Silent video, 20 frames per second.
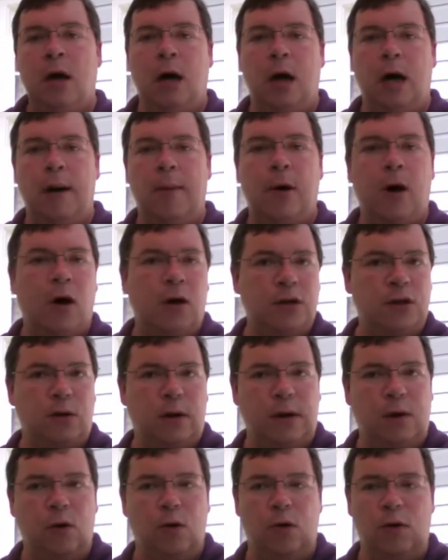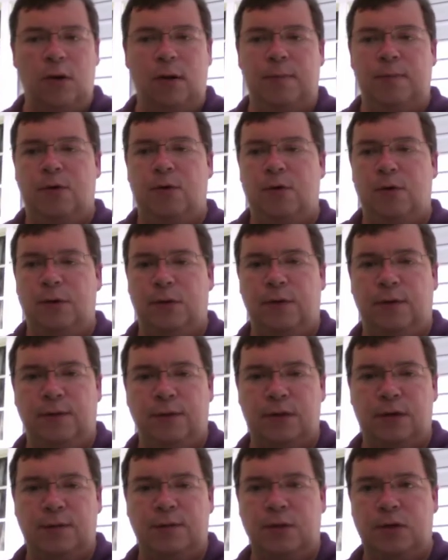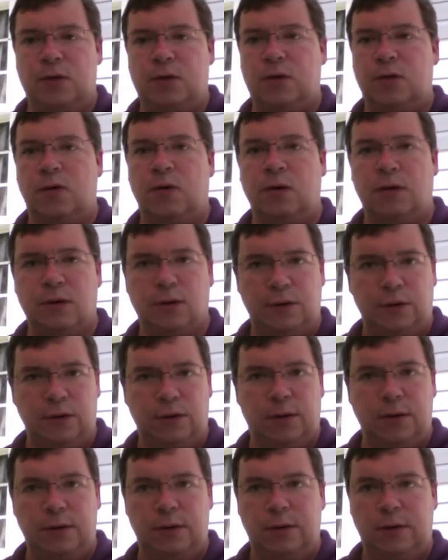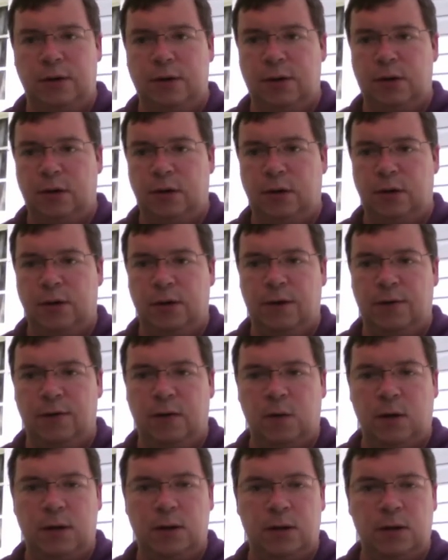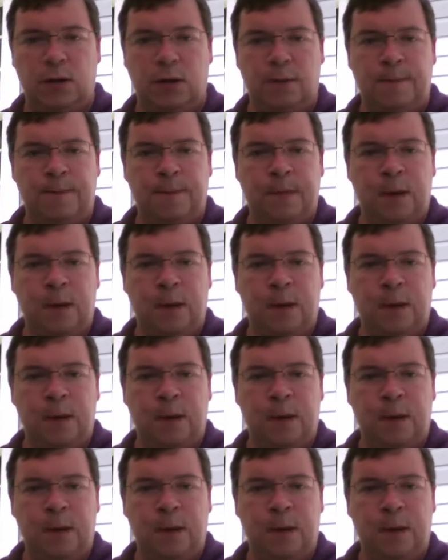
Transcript: Also, I ordered them through the University Bookstore, so you can go there if you want to.